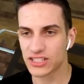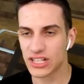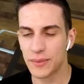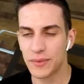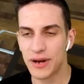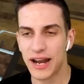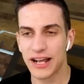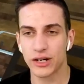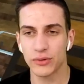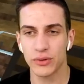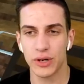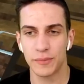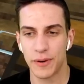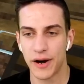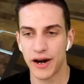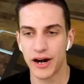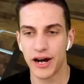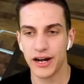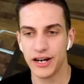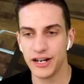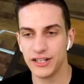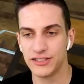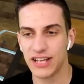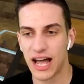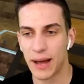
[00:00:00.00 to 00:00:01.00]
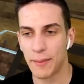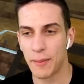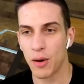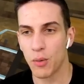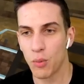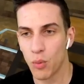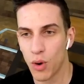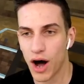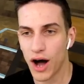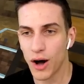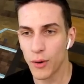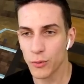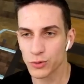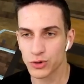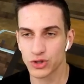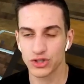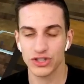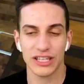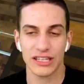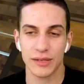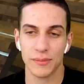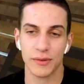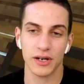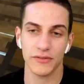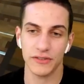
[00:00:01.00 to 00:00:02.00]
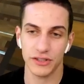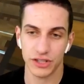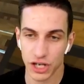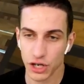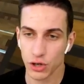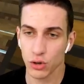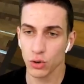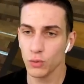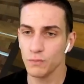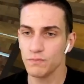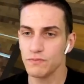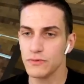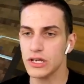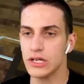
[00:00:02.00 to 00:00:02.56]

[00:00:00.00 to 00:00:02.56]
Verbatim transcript: I mean, I can repair it anytime I want, which is not that big of a deal.